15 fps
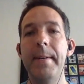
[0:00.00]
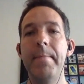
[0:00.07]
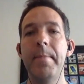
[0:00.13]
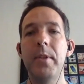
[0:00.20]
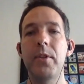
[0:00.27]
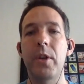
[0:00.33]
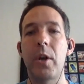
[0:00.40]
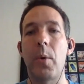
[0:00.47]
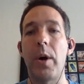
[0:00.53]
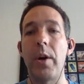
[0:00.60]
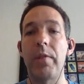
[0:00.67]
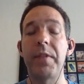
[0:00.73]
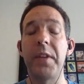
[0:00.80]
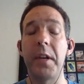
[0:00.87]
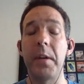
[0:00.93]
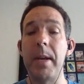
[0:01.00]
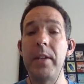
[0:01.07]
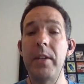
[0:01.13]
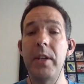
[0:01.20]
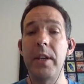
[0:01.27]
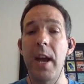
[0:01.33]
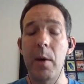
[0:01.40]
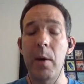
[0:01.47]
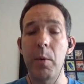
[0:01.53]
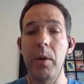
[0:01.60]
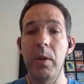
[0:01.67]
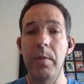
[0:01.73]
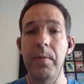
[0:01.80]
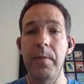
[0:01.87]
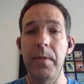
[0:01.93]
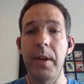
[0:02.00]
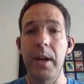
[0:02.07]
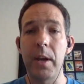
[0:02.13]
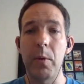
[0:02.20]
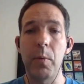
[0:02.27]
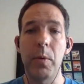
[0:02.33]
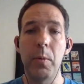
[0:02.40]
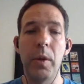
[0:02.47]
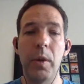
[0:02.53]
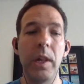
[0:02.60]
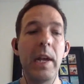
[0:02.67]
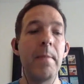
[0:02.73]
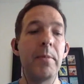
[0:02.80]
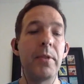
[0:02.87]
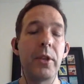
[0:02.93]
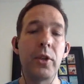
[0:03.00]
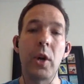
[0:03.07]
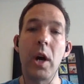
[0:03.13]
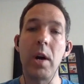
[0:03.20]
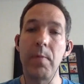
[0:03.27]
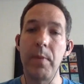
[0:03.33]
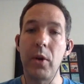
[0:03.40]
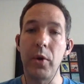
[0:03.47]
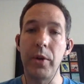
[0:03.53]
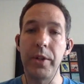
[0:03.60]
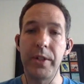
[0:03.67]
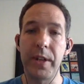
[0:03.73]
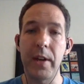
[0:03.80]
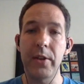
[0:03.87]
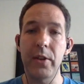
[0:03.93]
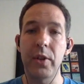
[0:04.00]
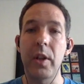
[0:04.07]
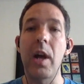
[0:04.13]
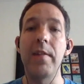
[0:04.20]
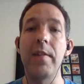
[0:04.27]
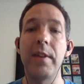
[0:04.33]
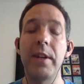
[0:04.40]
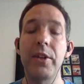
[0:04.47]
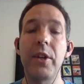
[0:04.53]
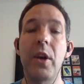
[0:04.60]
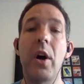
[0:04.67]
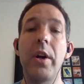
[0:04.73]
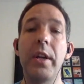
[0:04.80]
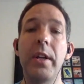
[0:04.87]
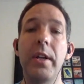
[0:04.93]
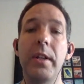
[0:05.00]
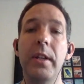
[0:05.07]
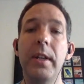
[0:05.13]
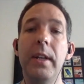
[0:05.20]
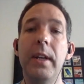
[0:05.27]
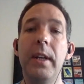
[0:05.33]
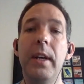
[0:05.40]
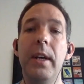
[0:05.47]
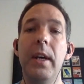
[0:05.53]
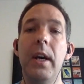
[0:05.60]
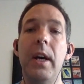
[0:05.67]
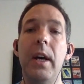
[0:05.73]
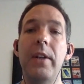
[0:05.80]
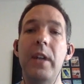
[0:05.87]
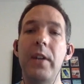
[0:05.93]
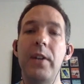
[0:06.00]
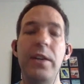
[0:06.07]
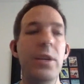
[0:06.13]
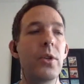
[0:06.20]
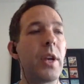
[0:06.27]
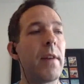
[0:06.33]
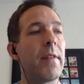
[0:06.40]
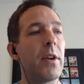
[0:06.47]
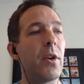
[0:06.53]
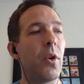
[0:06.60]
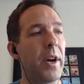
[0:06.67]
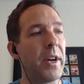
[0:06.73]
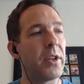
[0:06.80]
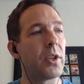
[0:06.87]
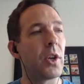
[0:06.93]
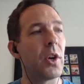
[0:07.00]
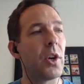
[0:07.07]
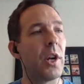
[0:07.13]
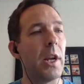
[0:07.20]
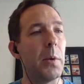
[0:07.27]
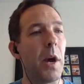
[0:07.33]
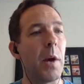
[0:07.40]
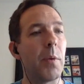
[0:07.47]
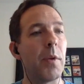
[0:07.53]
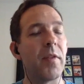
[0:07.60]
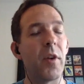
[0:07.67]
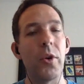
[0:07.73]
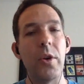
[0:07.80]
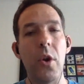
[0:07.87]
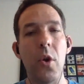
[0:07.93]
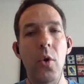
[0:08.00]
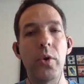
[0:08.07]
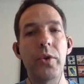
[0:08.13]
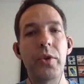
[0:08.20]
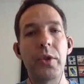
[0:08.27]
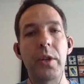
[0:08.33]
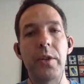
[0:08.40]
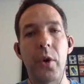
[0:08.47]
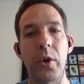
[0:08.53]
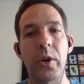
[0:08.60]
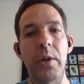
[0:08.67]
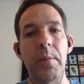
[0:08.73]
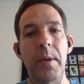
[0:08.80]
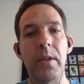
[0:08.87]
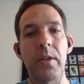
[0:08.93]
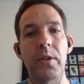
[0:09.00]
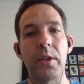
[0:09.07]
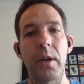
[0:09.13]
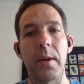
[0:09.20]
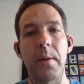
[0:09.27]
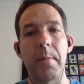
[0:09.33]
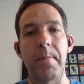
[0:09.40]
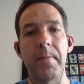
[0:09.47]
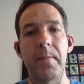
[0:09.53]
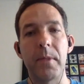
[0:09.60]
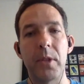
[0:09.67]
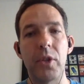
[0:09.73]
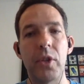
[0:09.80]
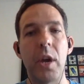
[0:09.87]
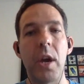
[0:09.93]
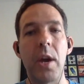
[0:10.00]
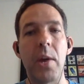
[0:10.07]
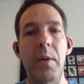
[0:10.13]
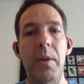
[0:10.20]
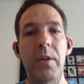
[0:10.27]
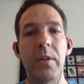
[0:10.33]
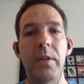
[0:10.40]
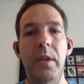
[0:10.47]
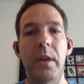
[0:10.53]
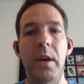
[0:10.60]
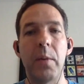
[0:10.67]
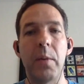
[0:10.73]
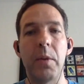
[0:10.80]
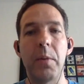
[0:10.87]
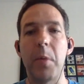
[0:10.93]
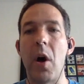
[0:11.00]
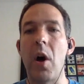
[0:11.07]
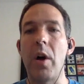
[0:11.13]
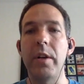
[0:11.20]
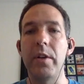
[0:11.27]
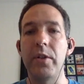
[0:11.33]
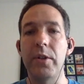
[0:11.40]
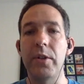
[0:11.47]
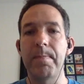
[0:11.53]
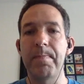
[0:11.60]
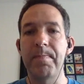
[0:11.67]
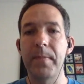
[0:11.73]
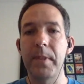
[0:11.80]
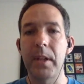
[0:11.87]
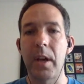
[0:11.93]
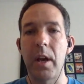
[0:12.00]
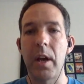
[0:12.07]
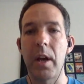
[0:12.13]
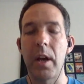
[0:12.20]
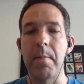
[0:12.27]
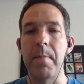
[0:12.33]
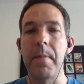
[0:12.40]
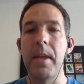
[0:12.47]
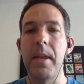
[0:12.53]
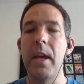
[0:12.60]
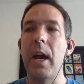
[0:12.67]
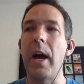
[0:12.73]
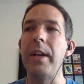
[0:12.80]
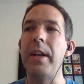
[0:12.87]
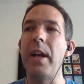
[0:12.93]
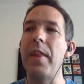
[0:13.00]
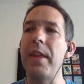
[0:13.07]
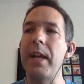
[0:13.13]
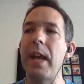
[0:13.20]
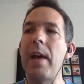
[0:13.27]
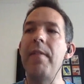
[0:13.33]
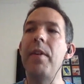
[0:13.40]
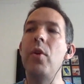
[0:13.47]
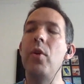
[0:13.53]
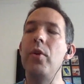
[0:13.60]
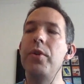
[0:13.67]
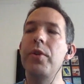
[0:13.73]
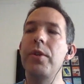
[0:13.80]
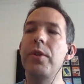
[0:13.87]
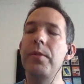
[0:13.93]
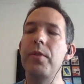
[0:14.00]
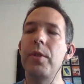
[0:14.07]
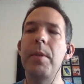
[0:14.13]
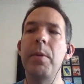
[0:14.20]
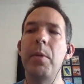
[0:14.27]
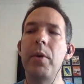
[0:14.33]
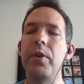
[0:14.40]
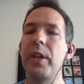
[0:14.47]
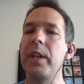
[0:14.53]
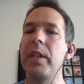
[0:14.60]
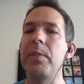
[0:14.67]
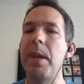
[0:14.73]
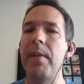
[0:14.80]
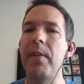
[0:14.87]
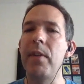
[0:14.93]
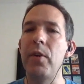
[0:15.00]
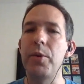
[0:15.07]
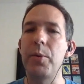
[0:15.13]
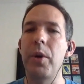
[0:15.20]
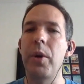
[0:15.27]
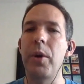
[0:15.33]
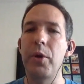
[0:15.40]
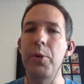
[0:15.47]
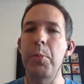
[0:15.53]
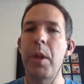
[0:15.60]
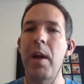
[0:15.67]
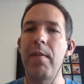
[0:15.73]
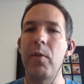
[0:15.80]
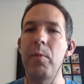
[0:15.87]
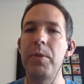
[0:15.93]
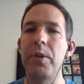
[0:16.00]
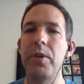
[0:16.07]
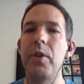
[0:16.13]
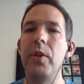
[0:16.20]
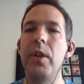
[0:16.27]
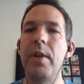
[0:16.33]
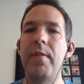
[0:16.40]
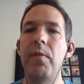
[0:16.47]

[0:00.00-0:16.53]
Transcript: So quite often in a meeting now, we'll aim to try and record the tasks live in Asana. I tend to use Evernote externally, where we've got notes and documents to share with partners. And I think Evernote, somebody once said to me, Evernote's one of those platforms is you'll never